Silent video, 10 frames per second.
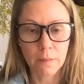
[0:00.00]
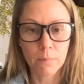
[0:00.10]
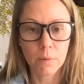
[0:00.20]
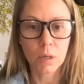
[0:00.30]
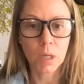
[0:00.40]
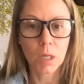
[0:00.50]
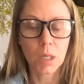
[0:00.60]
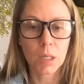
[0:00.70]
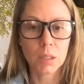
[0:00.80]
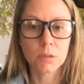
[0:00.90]
the building
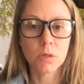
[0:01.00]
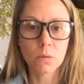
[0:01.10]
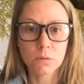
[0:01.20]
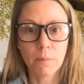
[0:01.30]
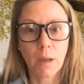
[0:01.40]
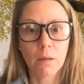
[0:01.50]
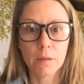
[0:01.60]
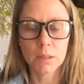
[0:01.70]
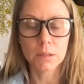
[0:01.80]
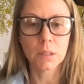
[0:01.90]
knows about
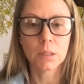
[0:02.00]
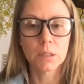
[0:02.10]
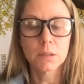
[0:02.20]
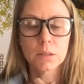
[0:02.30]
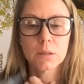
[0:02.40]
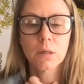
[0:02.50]
this and is